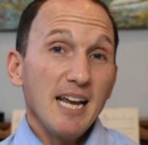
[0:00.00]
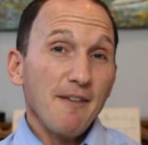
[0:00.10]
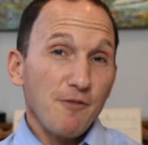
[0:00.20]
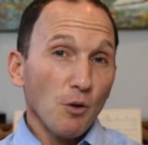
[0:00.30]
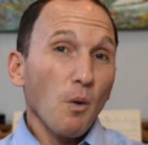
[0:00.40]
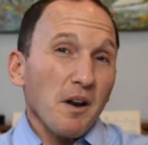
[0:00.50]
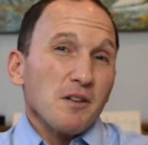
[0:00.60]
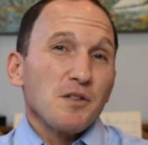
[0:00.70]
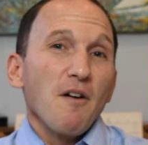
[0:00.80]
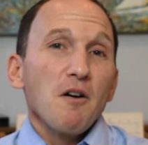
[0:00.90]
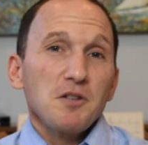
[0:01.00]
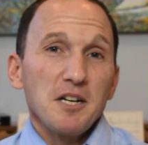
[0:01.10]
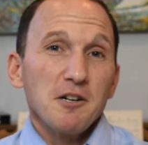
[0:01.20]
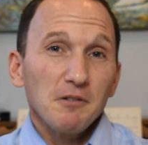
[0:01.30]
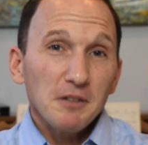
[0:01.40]
if you're one of those folks
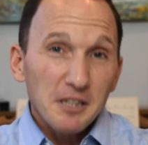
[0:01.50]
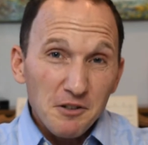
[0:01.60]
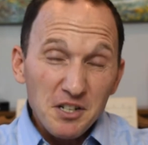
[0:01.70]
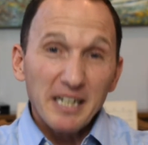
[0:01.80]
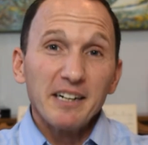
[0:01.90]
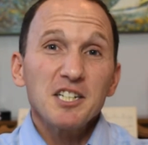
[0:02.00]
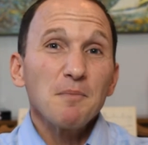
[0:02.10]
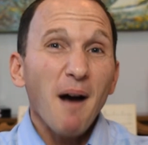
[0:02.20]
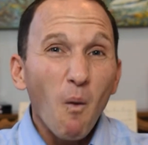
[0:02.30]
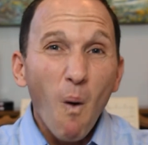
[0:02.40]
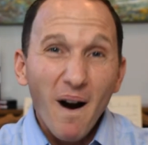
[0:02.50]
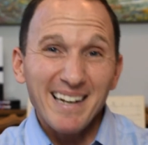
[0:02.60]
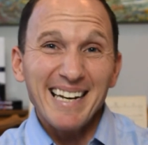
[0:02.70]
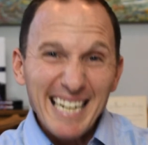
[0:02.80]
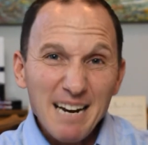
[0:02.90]
and you're serious about
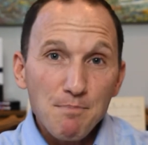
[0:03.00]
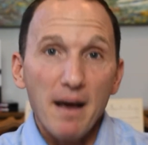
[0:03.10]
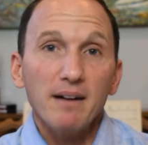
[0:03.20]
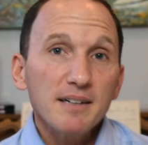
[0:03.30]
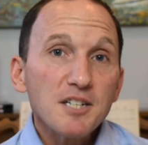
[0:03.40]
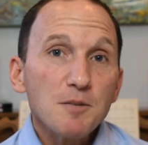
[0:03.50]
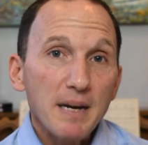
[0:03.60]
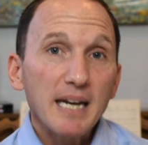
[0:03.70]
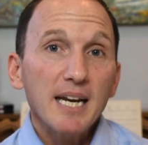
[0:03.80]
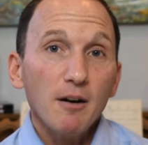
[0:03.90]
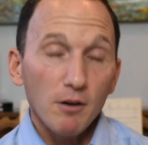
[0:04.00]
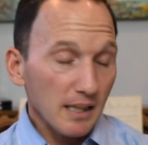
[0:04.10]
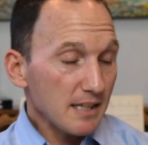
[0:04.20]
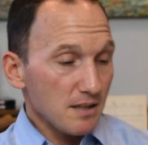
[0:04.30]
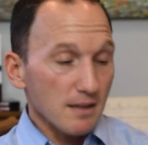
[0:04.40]
wanting to get better in speaking, or at
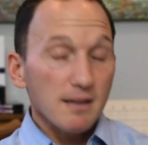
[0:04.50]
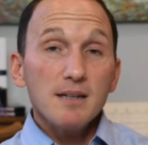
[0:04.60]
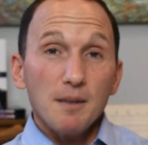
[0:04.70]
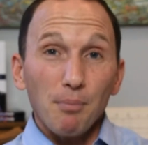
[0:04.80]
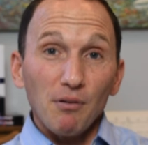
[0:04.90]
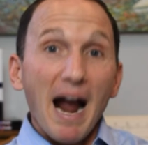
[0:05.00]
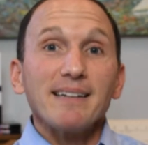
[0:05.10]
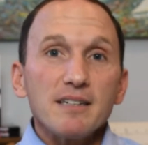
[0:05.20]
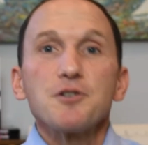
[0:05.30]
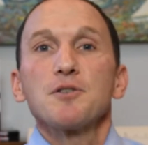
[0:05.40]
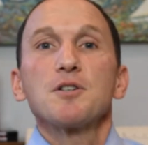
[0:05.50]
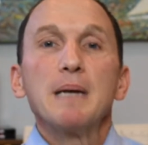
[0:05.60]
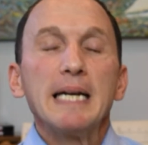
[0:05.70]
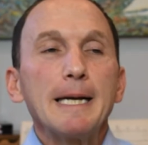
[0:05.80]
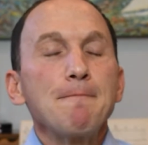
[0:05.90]
least to practice your
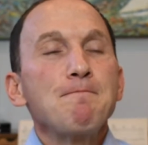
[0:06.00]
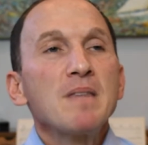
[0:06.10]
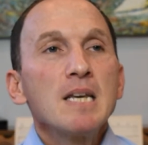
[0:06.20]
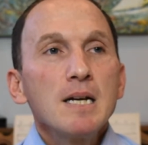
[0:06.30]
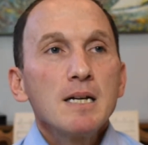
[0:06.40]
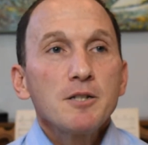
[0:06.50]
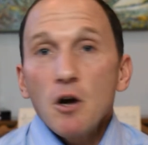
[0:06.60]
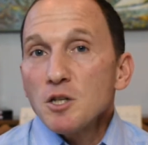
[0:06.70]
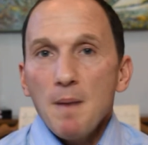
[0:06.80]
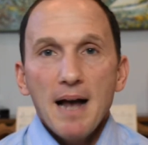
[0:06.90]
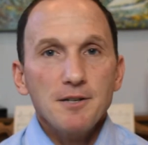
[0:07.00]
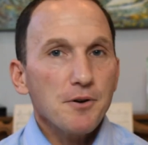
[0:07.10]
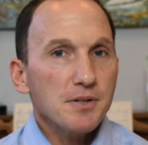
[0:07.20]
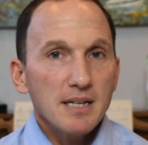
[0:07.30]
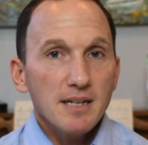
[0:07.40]
speaking,
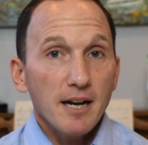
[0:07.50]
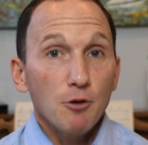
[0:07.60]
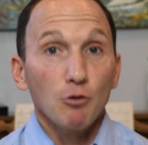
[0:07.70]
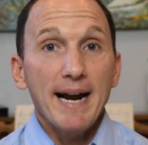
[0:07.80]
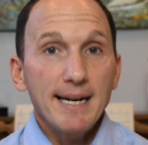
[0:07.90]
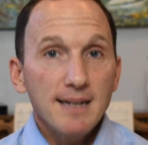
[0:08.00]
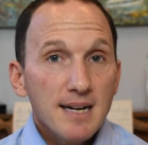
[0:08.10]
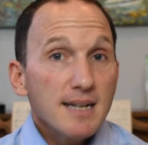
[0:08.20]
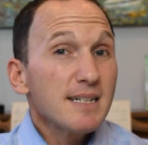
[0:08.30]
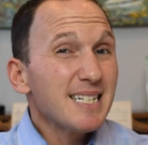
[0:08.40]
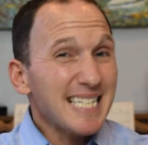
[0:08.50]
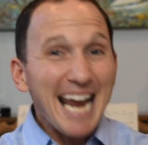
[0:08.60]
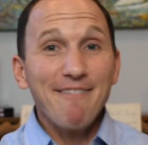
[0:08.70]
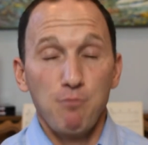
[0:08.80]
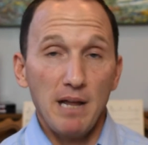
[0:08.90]
Toastmasters is a great,
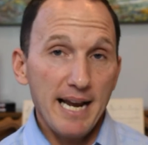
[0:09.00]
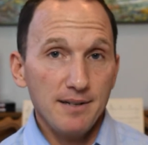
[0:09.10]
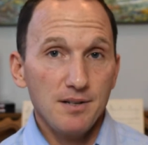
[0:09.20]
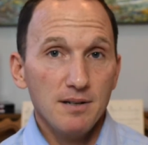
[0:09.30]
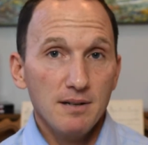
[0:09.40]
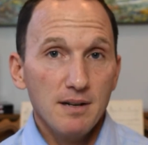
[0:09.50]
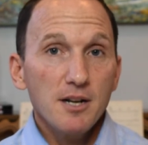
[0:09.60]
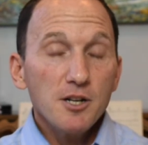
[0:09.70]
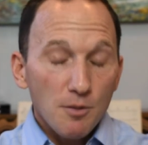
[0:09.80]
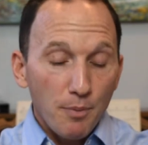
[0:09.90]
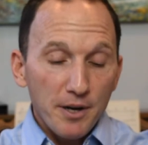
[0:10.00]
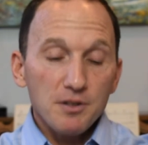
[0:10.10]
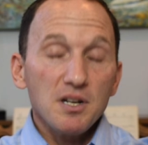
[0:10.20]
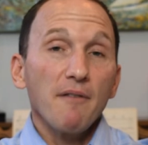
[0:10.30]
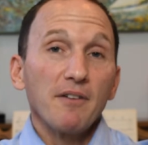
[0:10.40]
safe place to put
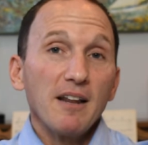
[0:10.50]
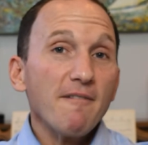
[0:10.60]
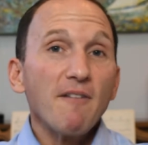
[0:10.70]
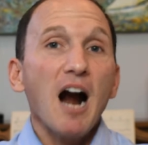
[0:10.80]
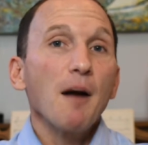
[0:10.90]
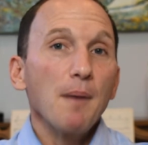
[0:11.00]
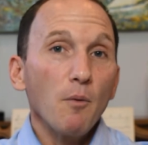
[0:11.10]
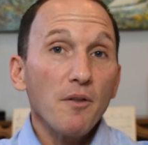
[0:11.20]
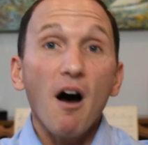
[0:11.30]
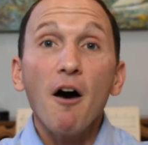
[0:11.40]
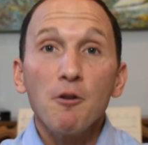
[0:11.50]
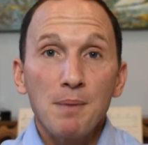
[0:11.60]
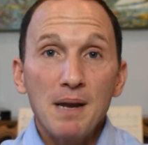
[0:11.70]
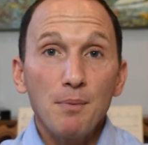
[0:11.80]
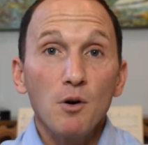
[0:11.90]
yourself in an environment with other
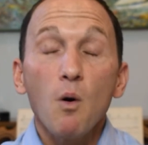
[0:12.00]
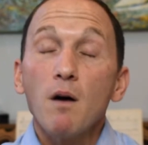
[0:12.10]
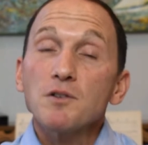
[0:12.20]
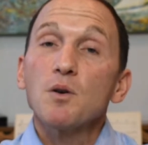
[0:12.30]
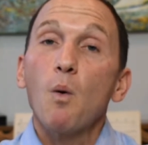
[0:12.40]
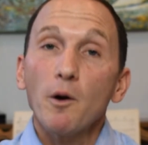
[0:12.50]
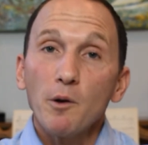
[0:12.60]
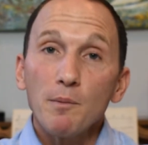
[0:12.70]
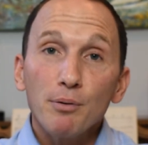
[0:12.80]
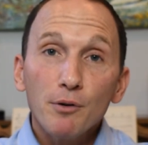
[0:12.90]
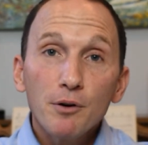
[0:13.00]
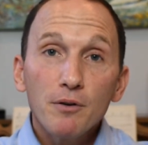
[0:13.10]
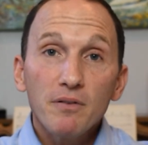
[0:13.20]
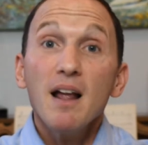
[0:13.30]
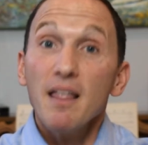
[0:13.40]
people who also want to
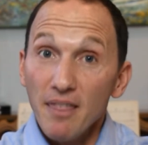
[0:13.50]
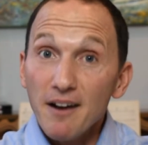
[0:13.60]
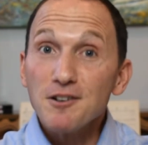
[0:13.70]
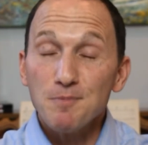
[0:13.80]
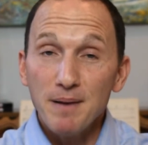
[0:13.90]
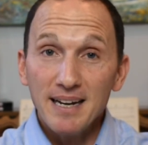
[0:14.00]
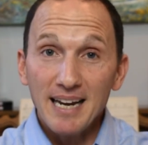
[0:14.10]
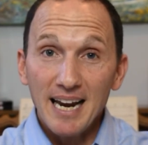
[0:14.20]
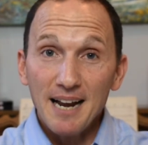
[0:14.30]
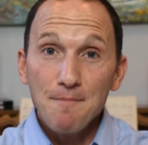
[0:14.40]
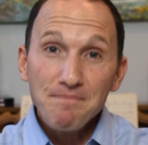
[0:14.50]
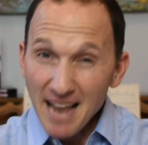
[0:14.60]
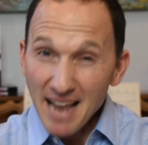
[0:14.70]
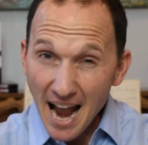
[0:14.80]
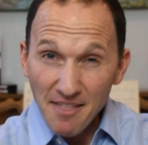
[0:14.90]
improve their speaking,
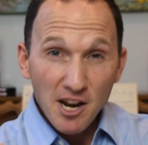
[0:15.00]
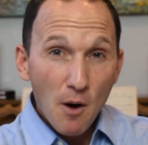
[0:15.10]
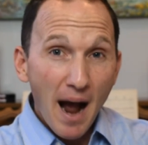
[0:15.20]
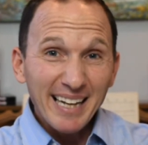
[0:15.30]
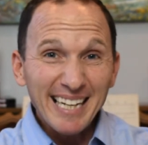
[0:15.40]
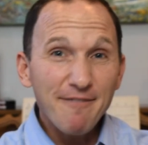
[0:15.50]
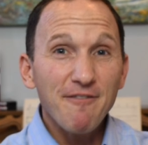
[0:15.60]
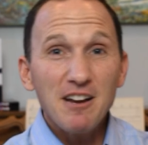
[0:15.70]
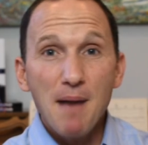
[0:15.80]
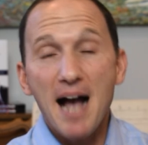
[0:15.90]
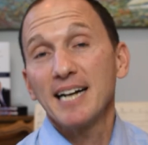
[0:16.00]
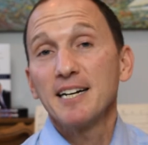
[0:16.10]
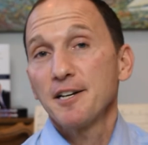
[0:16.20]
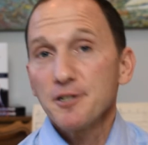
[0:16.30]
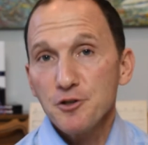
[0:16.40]
and they know how to give feedback in
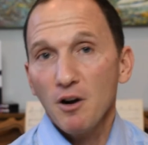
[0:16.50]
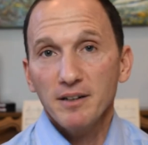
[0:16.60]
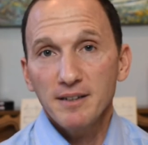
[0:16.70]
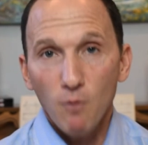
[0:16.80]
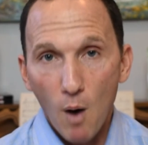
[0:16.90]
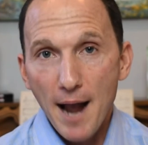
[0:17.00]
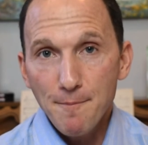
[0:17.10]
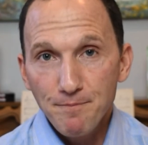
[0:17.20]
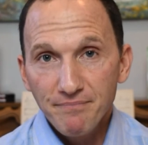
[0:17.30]
a constructive way.